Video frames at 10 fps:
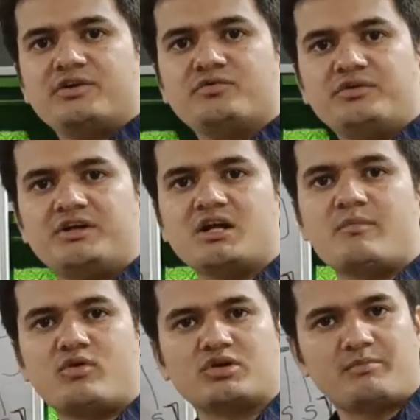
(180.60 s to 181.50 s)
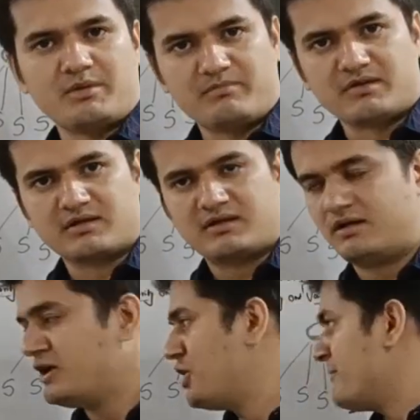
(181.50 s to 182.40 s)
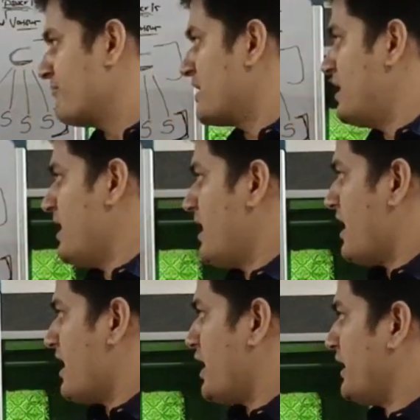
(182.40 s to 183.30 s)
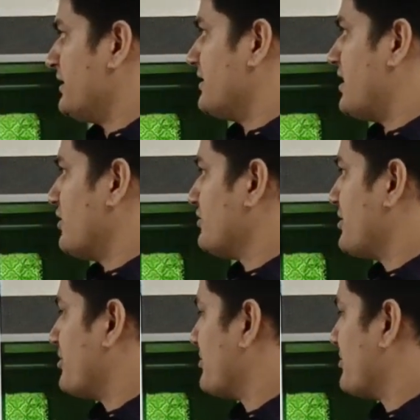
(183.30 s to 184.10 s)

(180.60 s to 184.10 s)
and unity among the people. And another